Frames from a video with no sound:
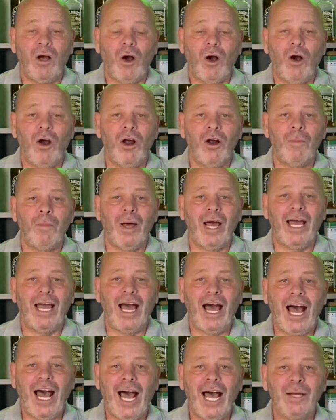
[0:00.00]
Are my
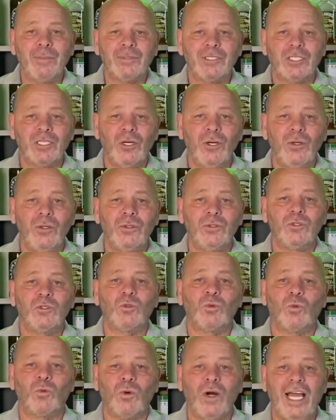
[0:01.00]
hops cones
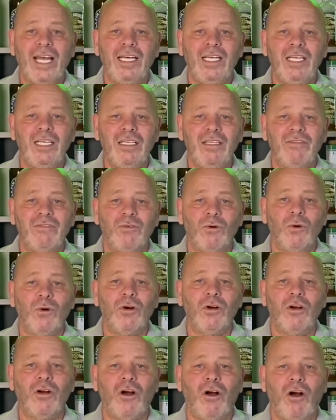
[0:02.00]
ready
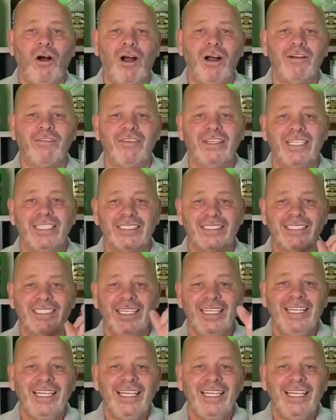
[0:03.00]
for harvest?